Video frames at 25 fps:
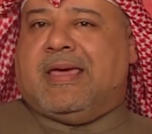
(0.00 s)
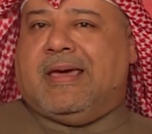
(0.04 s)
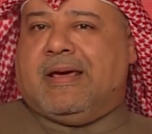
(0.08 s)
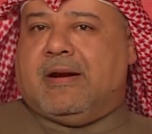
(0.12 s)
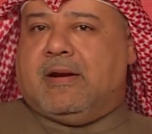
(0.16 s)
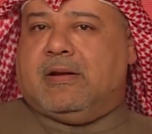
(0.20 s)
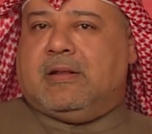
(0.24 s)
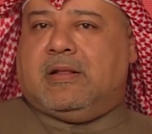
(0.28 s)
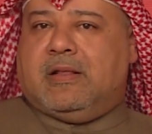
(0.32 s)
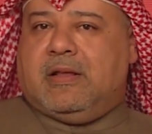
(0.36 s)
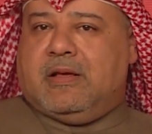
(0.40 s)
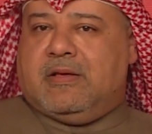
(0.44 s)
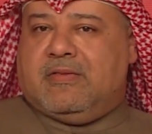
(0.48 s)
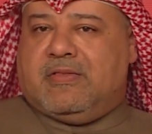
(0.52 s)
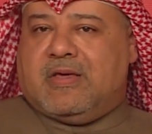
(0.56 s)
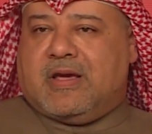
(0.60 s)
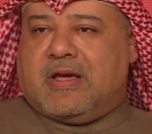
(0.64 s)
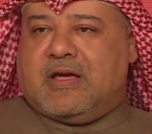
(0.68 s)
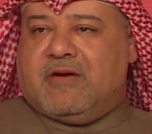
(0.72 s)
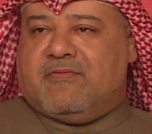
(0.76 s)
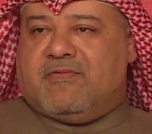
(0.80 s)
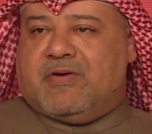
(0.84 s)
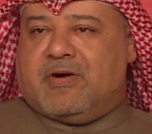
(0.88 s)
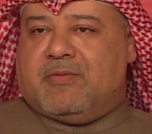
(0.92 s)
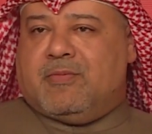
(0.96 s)
Currently,
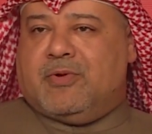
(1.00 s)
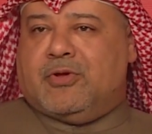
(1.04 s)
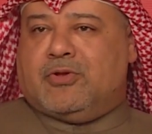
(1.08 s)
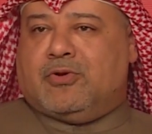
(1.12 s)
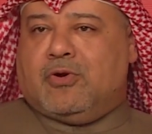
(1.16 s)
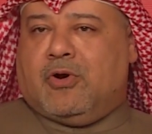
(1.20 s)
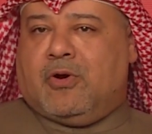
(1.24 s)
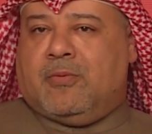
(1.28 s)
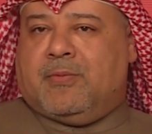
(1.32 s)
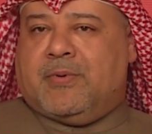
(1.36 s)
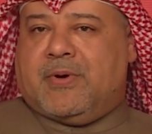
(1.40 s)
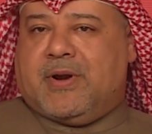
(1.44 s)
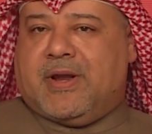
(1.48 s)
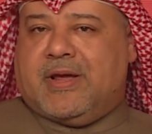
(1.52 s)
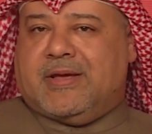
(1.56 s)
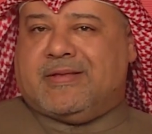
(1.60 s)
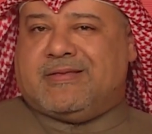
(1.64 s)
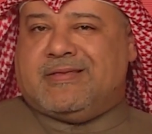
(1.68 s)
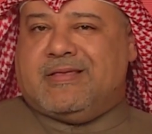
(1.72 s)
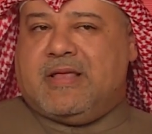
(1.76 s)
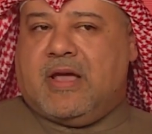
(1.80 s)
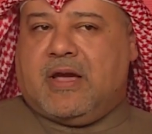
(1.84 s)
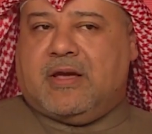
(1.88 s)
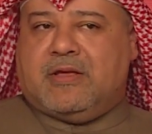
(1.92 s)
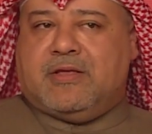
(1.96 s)
the government
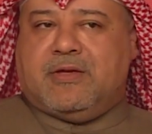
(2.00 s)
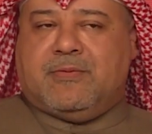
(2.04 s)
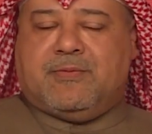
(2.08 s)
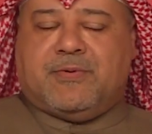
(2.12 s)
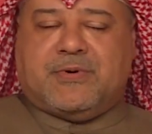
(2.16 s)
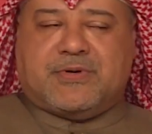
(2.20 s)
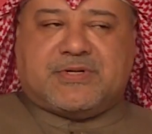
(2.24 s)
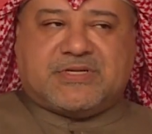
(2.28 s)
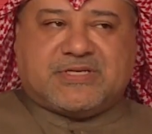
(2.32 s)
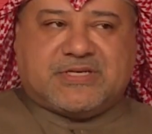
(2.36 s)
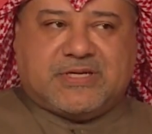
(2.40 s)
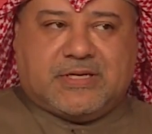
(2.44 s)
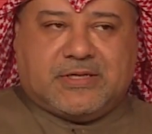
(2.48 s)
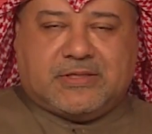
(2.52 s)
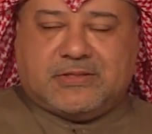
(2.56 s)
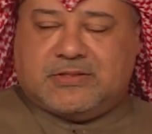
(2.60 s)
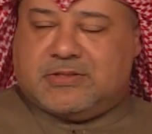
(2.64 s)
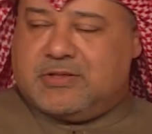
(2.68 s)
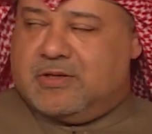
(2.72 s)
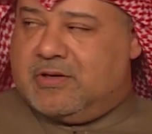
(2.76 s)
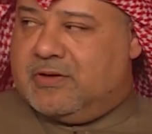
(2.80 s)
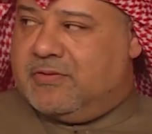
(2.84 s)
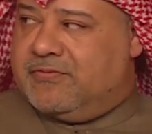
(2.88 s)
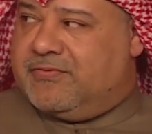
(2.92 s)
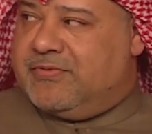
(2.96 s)
operates
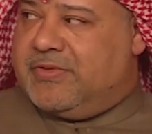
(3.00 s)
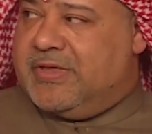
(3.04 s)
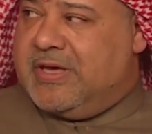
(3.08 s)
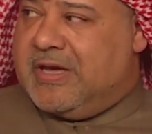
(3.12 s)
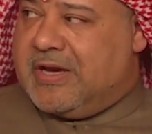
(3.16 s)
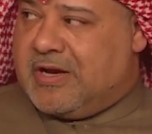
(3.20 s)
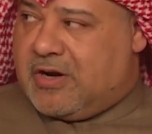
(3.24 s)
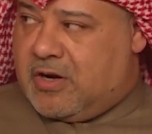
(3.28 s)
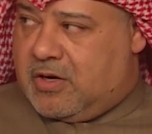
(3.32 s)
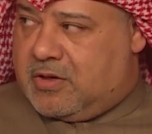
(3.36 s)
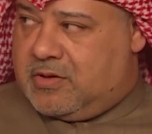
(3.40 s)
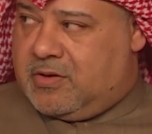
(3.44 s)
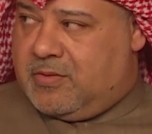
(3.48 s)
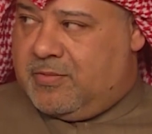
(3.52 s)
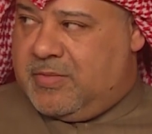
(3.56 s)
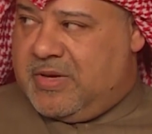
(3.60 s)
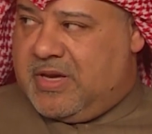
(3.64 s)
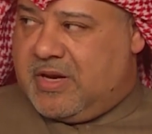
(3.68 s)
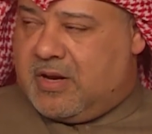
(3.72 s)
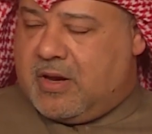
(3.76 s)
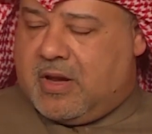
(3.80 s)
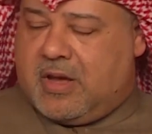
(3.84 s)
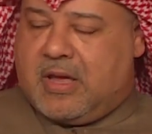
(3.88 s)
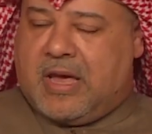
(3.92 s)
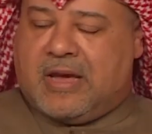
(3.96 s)
90% of the
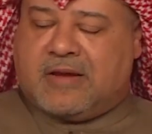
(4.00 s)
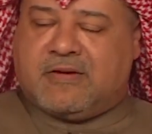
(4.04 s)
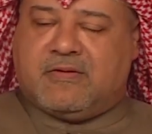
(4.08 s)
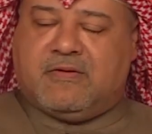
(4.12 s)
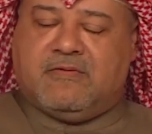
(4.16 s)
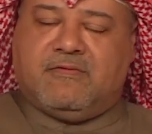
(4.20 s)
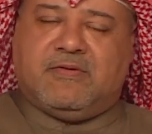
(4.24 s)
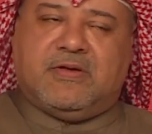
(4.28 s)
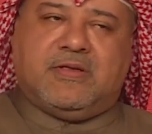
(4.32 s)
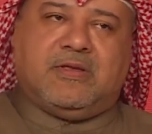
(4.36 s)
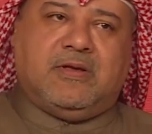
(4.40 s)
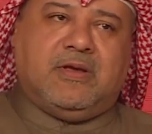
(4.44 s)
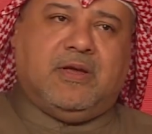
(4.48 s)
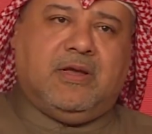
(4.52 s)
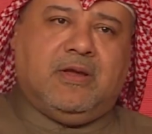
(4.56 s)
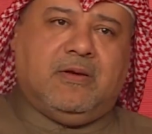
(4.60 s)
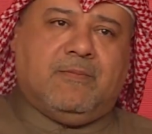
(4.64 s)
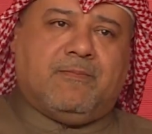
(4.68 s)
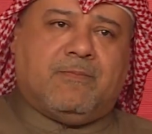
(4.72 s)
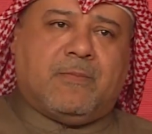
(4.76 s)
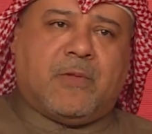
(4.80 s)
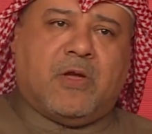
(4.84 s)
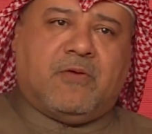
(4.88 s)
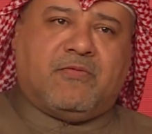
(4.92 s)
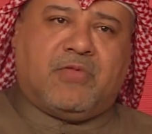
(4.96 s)
economic
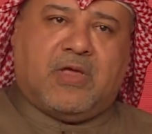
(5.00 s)
activities.